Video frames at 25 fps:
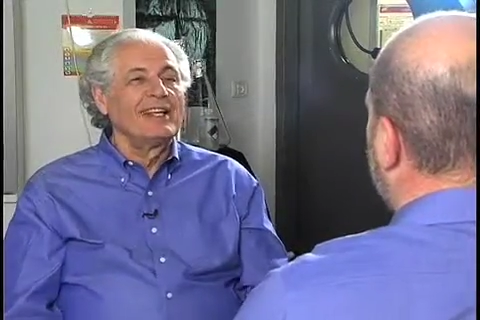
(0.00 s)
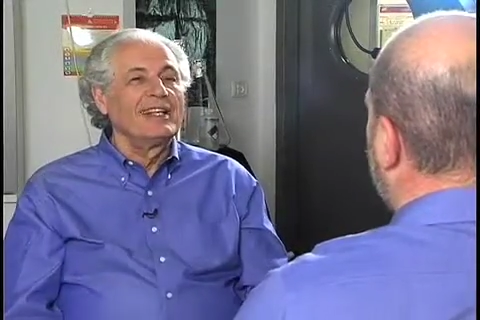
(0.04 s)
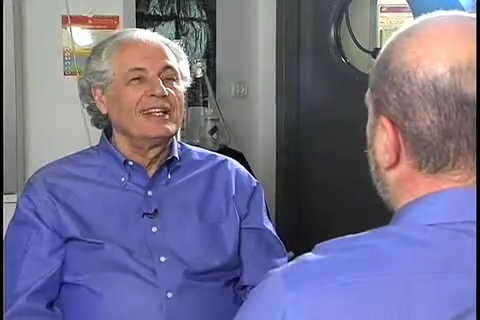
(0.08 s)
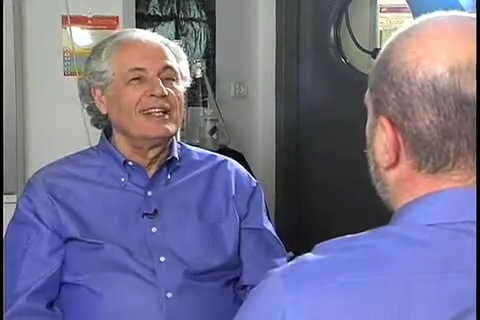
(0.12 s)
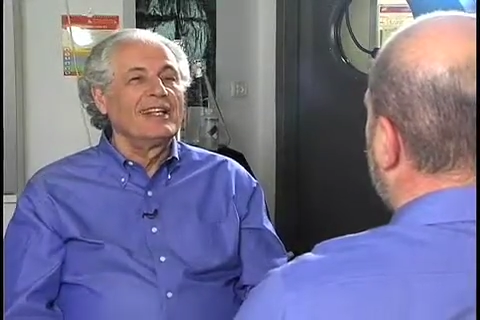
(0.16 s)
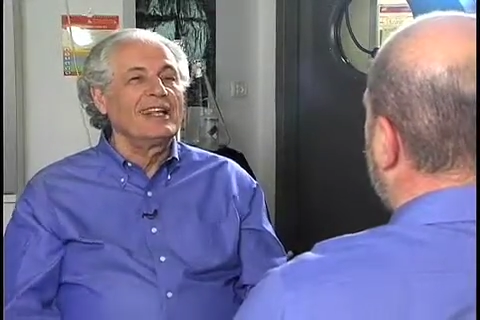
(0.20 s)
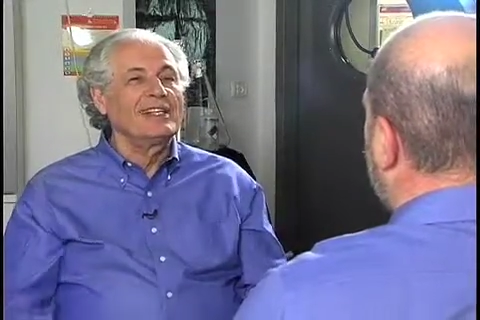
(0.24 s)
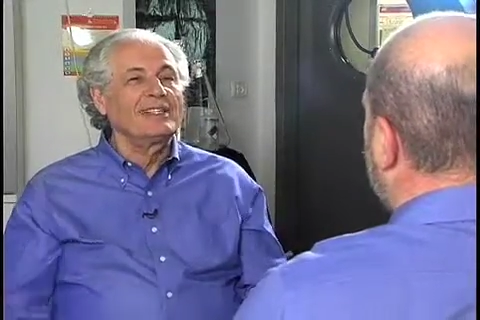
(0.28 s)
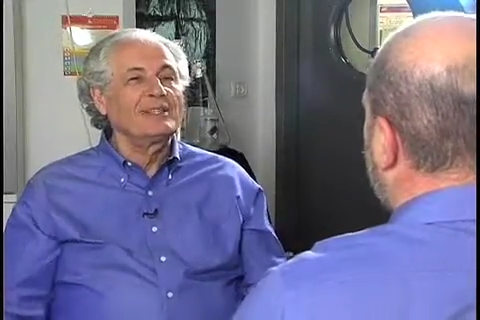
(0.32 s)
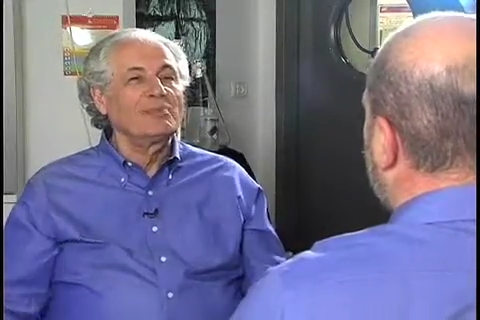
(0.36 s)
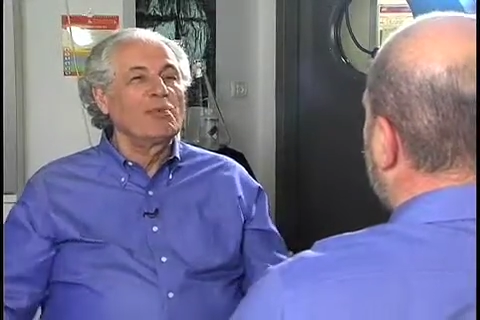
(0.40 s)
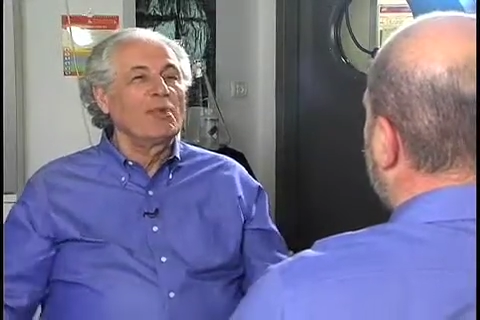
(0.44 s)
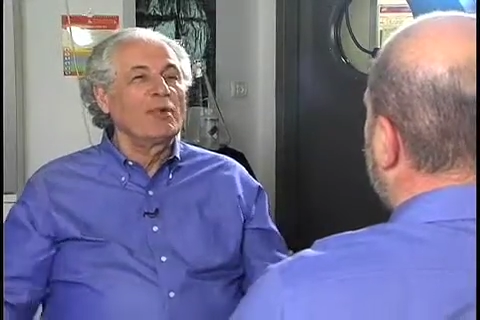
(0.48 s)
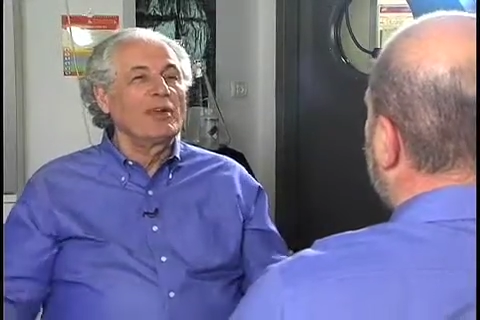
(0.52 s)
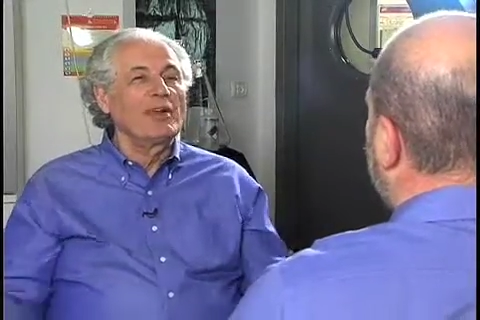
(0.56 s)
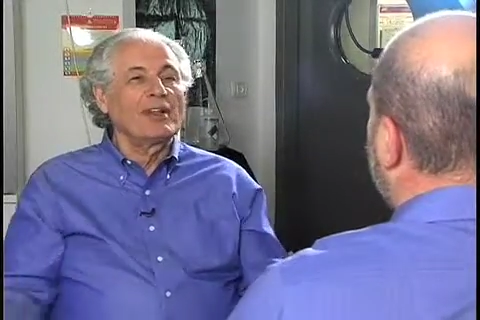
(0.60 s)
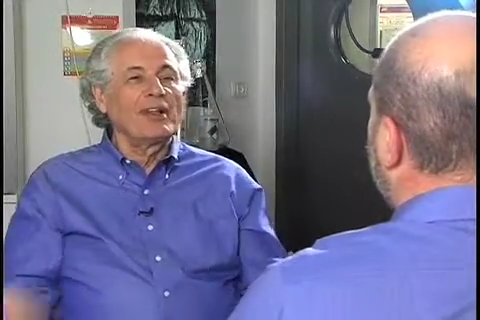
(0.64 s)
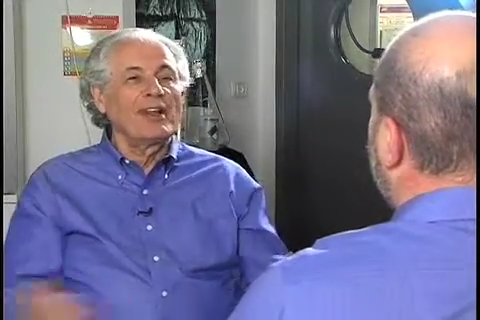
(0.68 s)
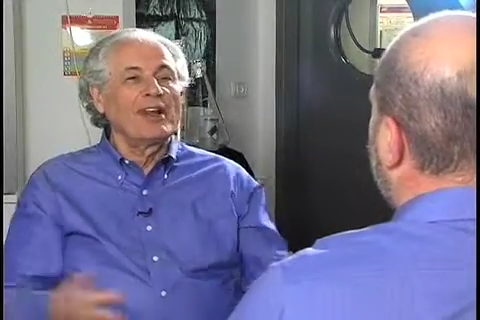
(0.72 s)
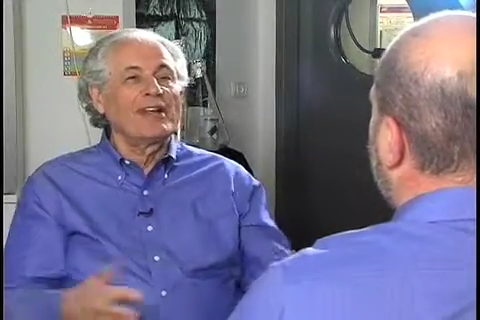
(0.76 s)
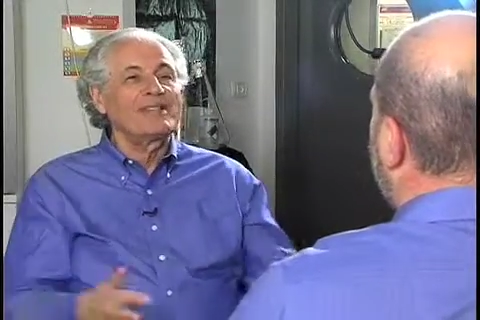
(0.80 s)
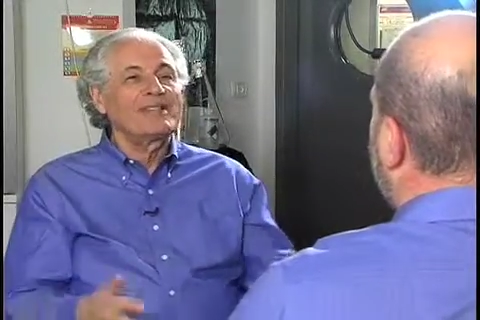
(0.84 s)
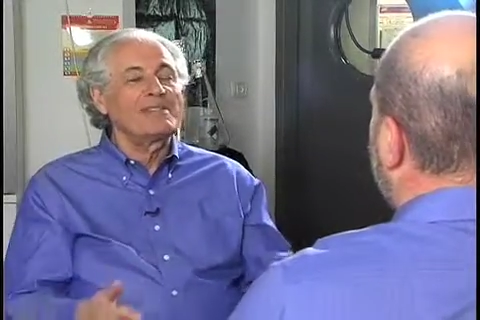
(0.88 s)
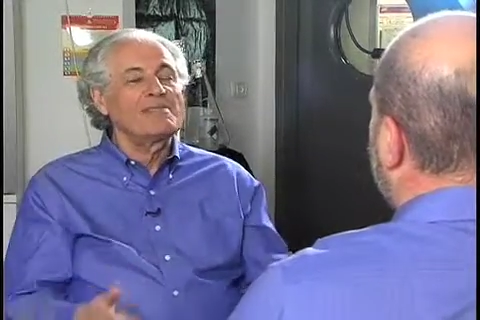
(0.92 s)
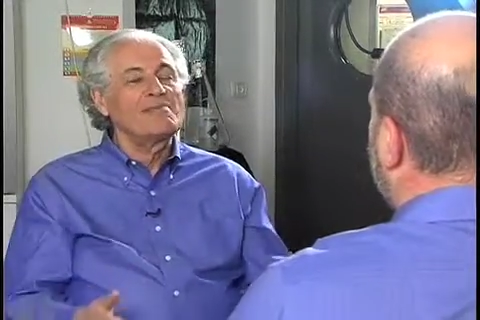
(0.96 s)
Let's pour
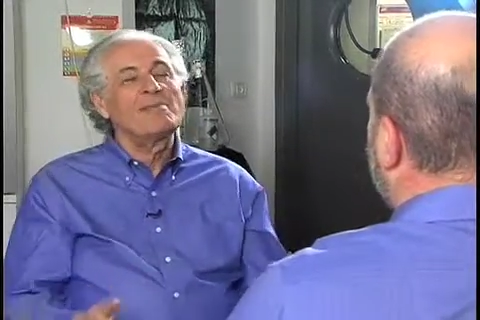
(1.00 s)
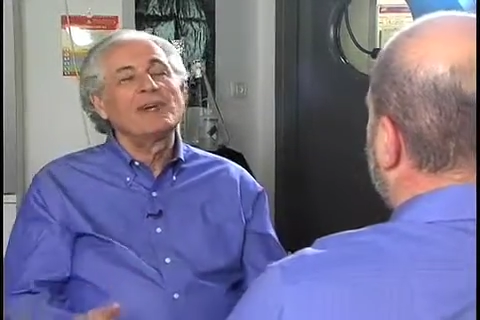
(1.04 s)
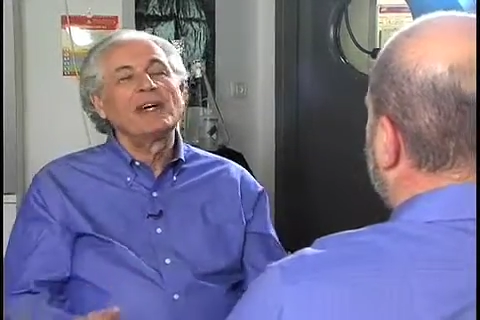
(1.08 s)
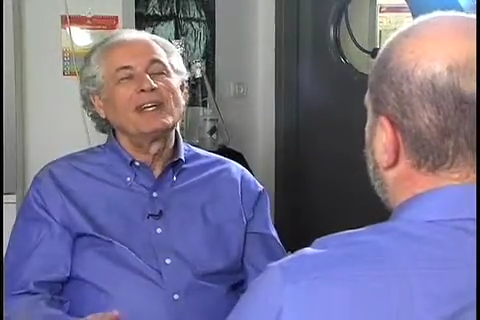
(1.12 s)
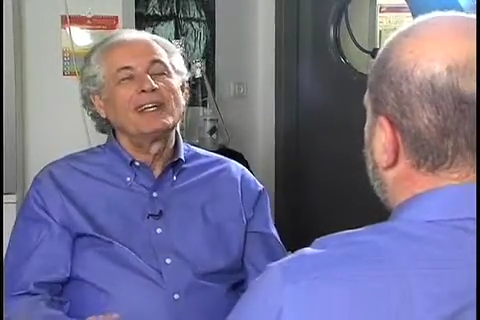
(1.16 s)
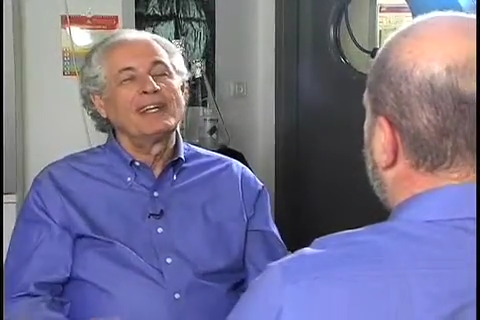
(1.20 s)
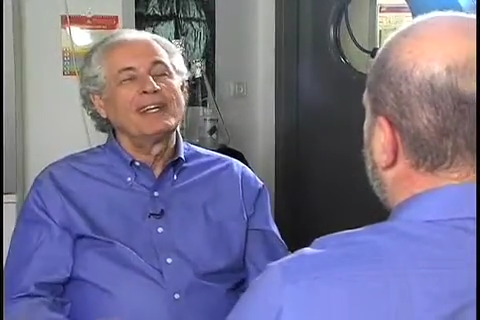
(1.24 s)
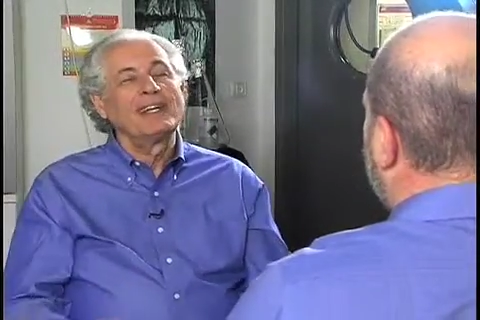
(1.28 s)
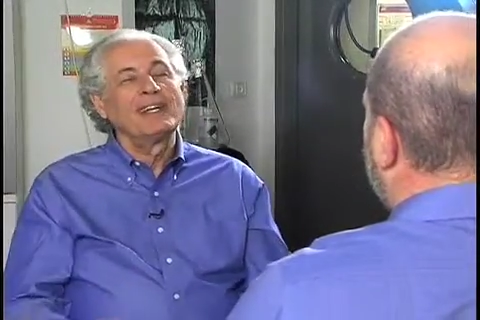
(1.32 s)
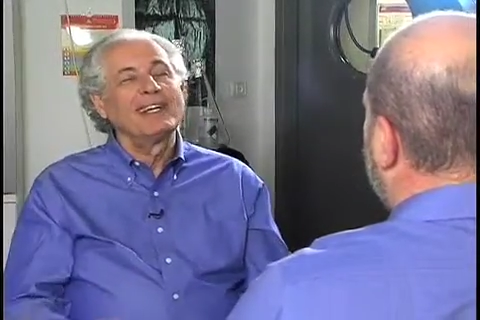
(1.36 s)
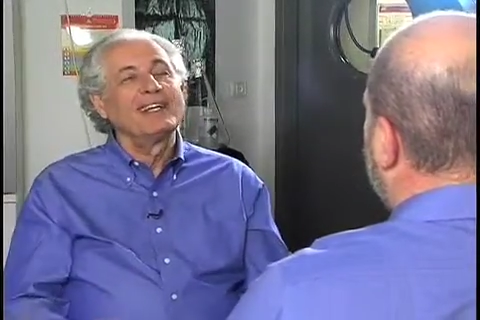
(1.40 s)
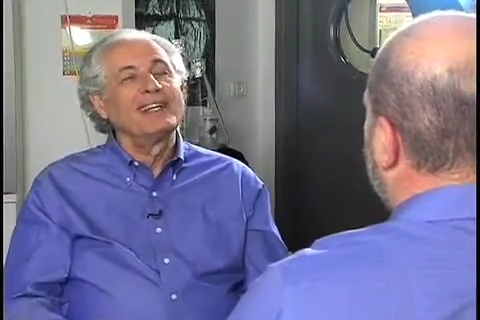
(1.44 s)
lots of money